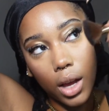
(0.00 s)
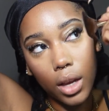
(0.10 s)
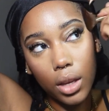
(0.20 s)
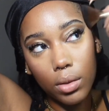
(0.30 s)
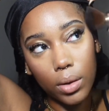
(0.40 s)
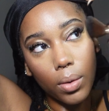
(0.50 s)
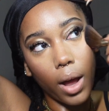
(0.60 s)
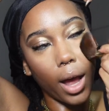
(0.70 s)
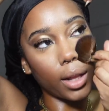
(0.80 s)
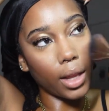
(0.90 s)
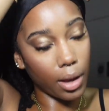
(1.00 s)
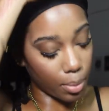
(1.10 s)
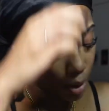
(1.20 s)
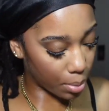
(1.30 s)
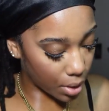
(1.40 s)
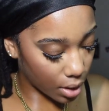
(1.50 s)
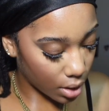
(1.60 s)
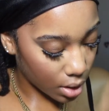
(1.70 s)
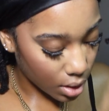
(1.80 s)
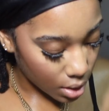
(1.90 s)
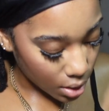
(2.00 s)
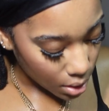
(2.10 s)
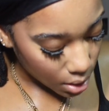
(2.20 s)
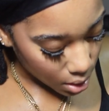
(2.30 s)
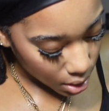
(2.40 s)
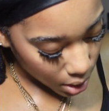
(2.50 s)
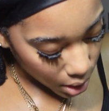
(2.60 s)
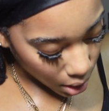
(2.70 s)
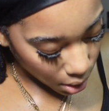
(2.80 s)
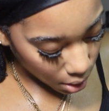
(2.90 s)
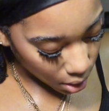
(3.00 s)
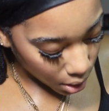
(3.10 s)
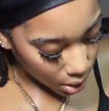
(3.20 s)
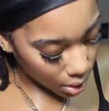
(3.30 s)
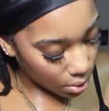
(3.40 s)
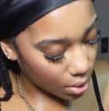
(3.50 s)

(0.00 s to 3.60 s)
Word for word: a cute little highlight moment. Can't hurt, you know.